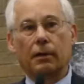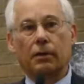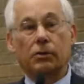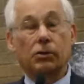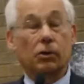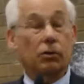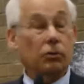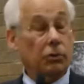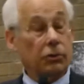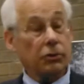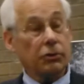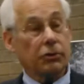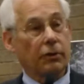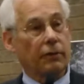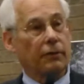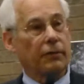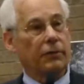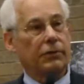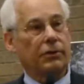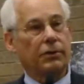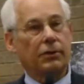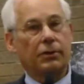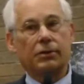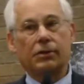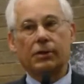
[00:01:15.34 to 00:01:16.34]
social
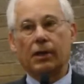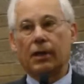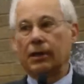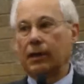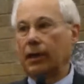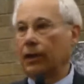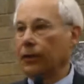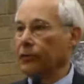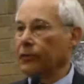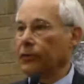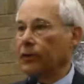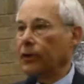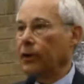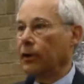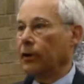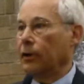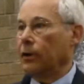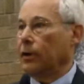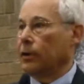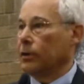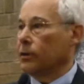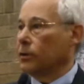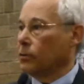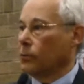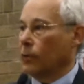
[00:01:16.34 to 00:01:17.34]
services and health care
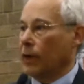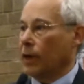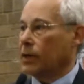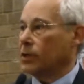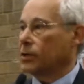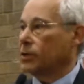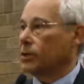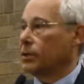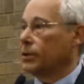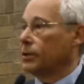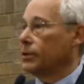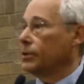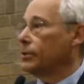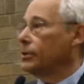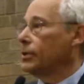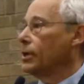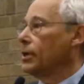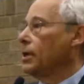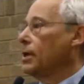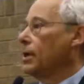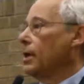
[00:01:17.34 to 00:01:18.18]
and corrections